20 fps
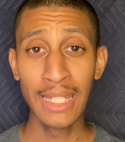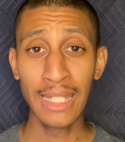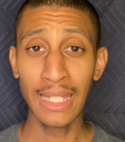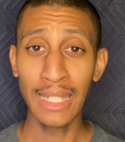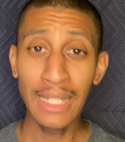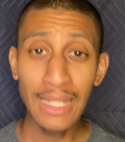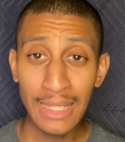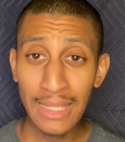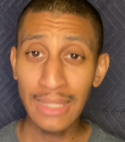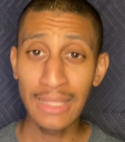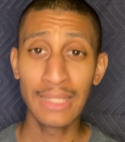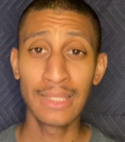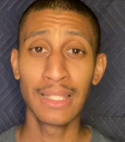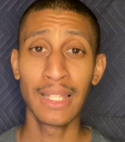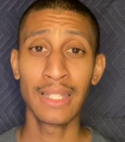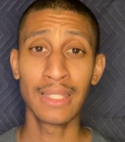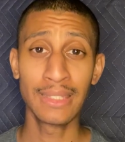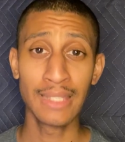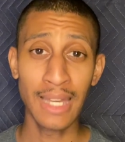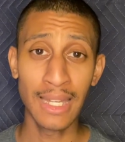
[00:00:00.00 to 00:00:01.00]
anything
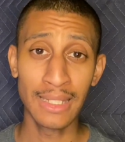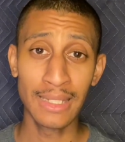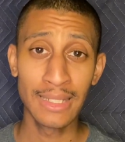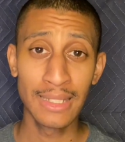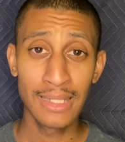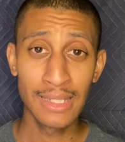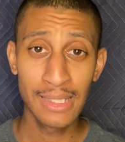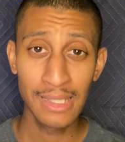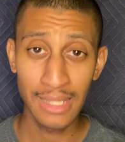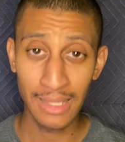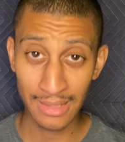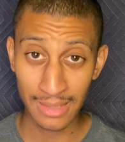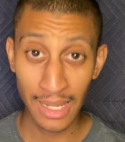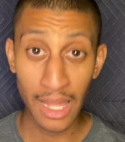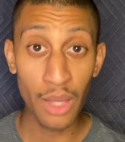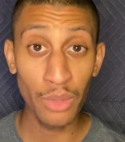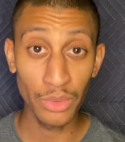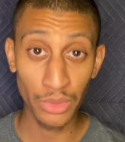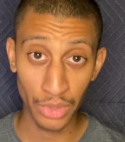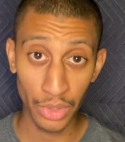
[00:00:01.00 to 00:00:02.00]
like that to
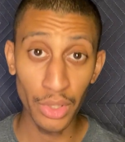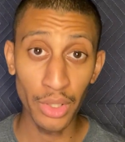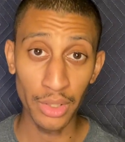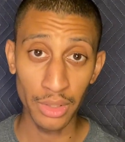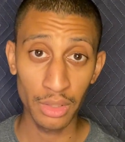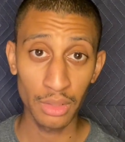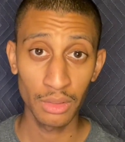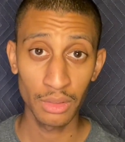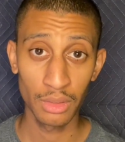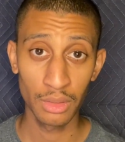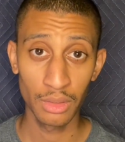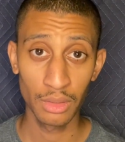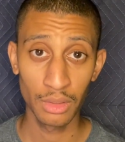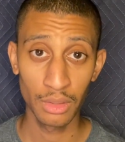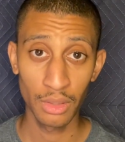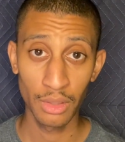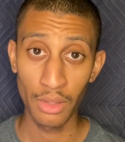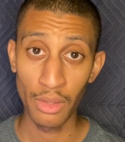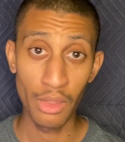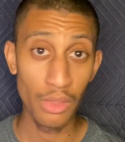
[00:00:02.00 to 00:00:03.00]
sound good.
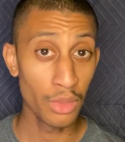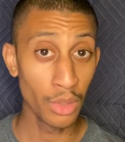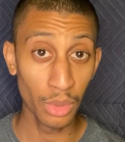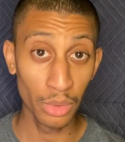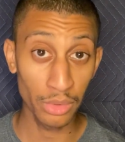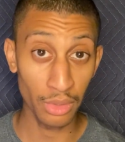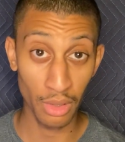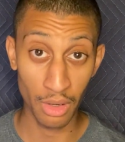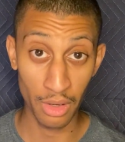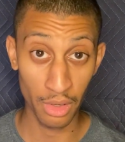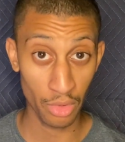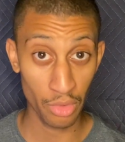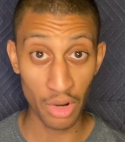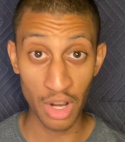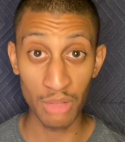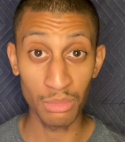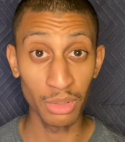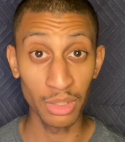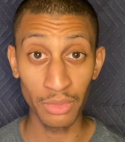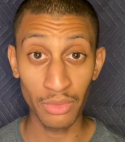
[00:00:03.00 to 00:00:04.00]
Those are
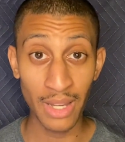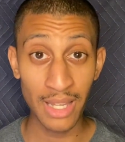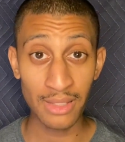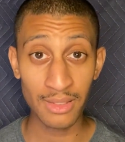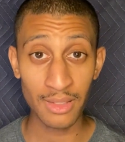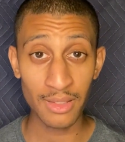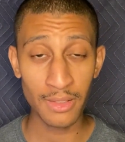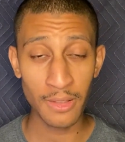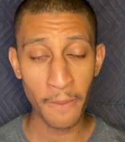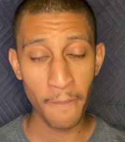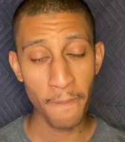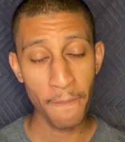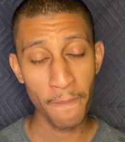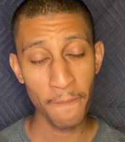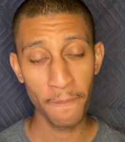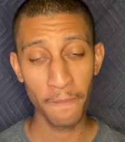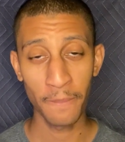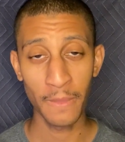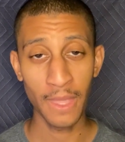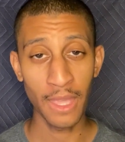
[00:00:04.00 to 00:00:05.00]
incredible devices,
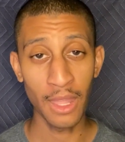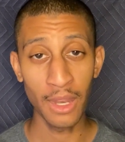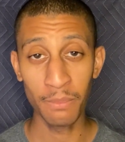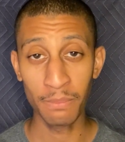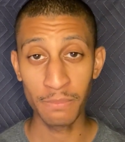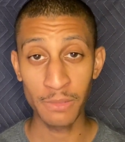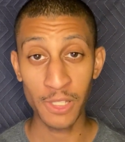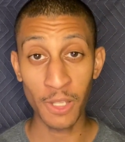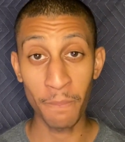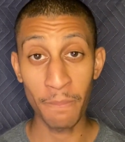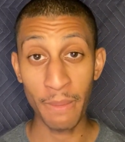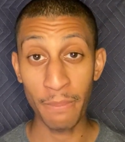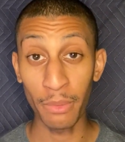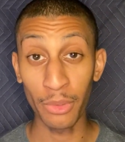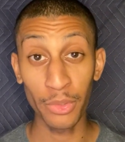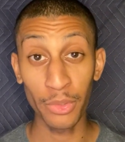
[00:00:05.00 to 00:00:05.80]
and some people